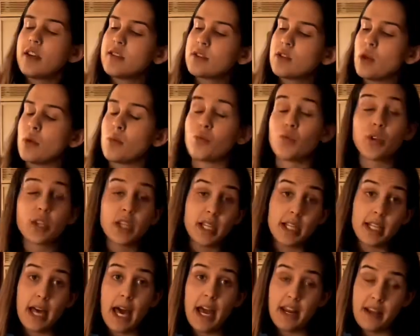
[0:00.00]
So I'm really
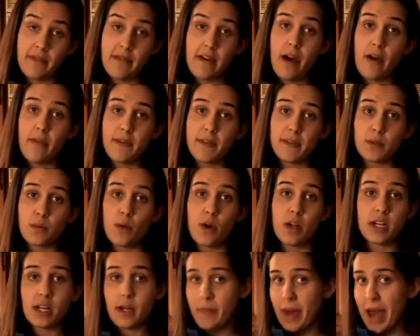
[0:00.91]
glad I found this one,
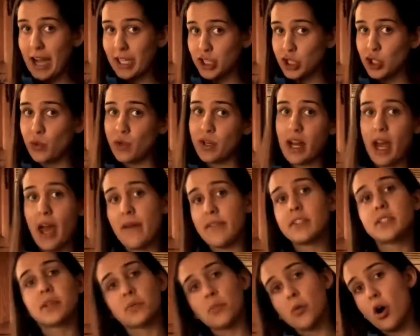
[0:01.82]
and I'm actually going to have it
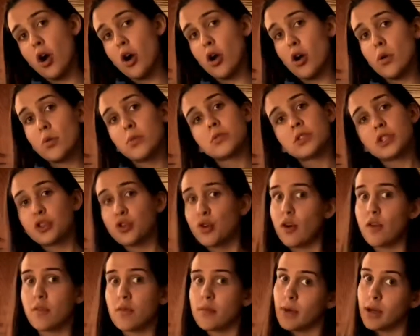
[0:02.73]
tomorrow to trade
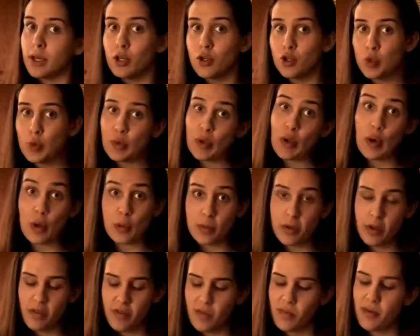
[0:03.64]
for my usual
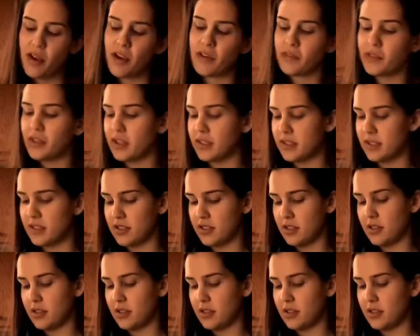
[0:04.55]
oatmeal for breakfast.